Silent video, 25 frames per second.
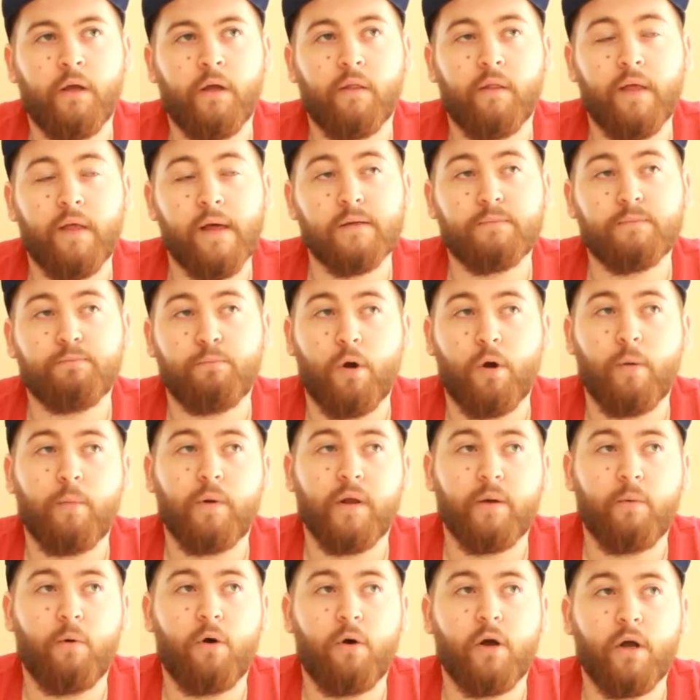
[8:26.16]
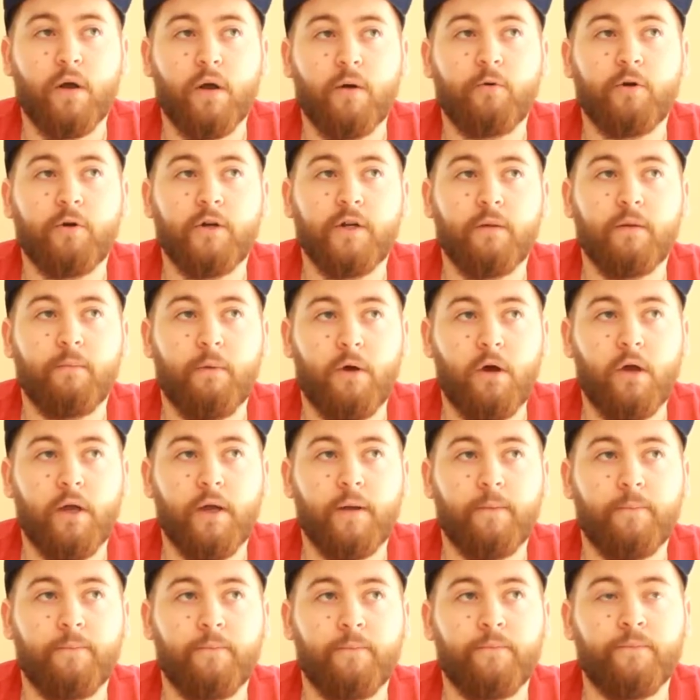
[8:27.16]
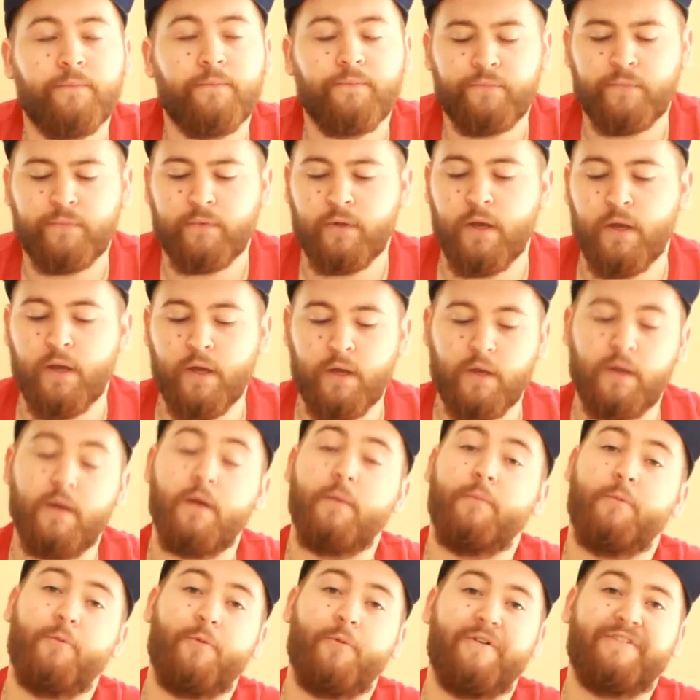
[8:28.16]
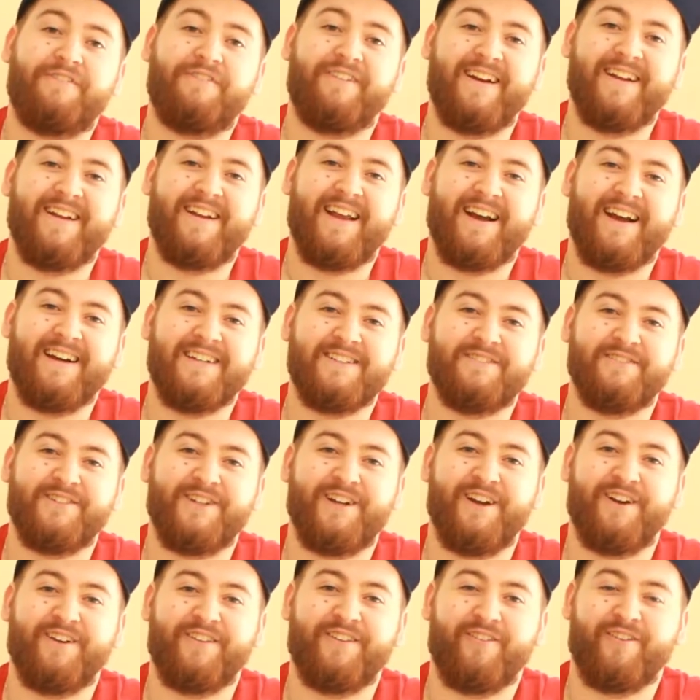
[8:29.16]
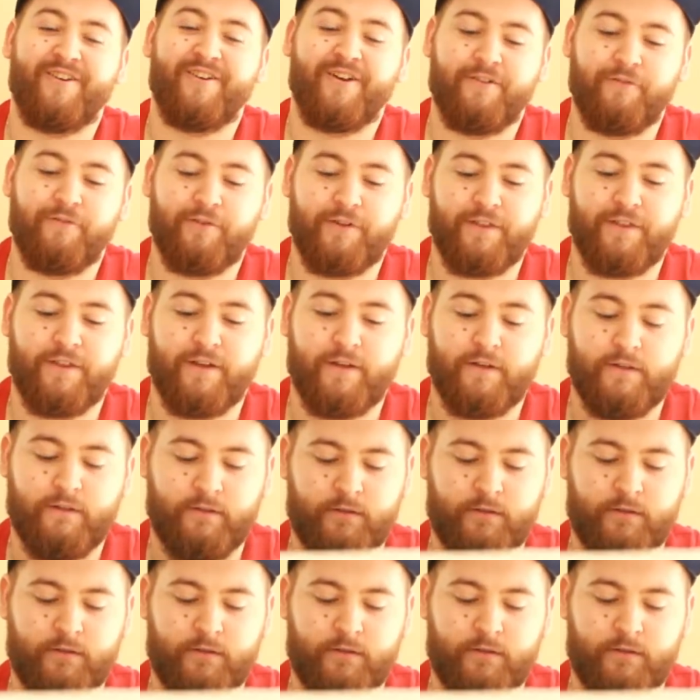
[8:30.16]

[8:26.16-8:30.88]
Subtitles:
That's probably why I wanted to buy it. But we'll find out as we go through everything.